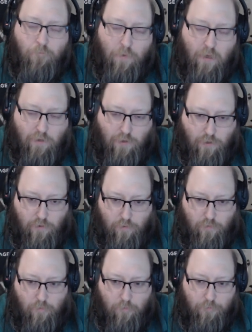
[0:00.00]

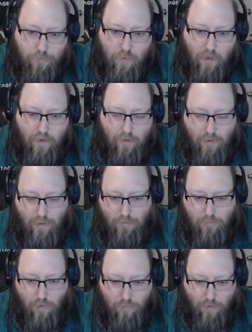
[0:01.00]
So
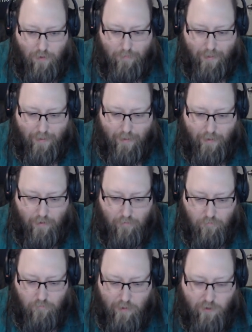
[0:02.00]
hopefully by
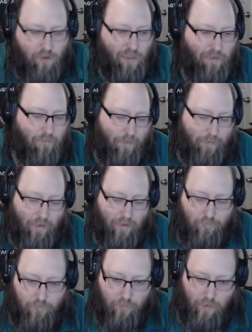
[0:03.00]
introducing more people
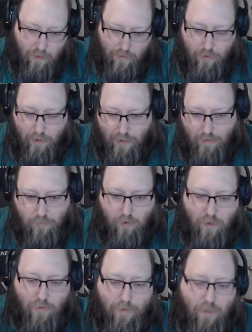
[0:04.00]
to plugin
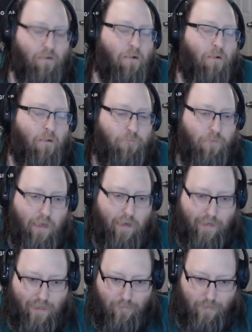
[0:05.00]
programming and
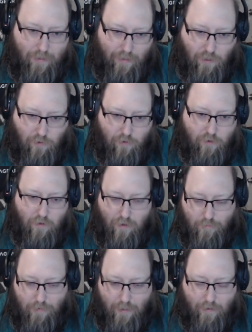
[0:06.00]
getting them at least started on
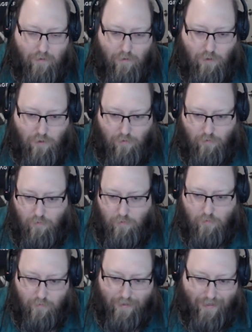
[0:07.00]
a path to
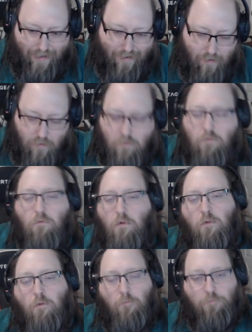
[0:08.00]
getting
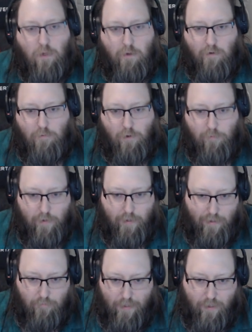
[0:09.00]
to a point where they
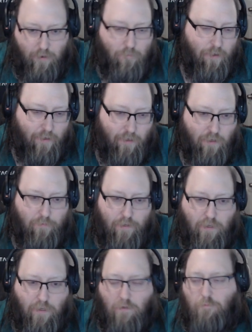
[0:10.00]
can make their own plugins and
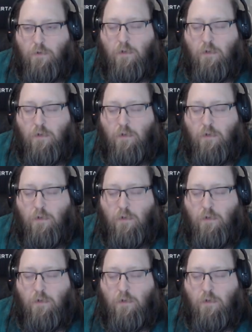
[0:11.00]
release them,